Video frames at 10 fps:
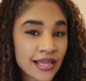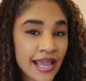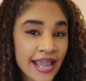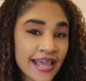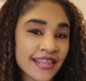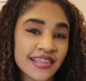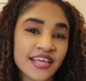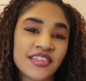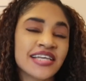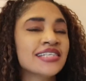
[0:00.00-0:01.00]
and the
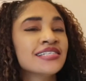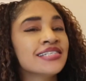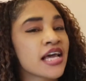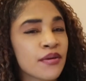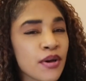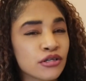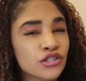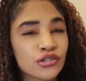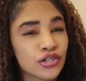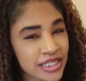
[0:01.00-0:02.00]
things he said about
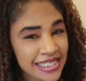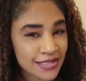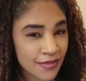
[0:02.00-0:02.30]
Joe Joyce's